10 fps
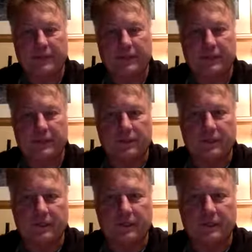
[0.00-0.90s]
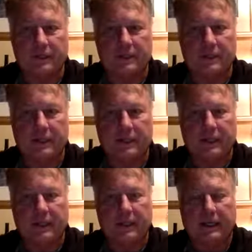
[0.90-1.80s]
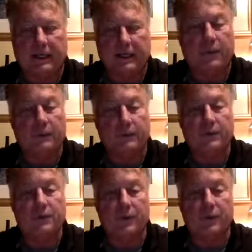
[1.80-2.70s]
you joining us. I hope you enjoyed the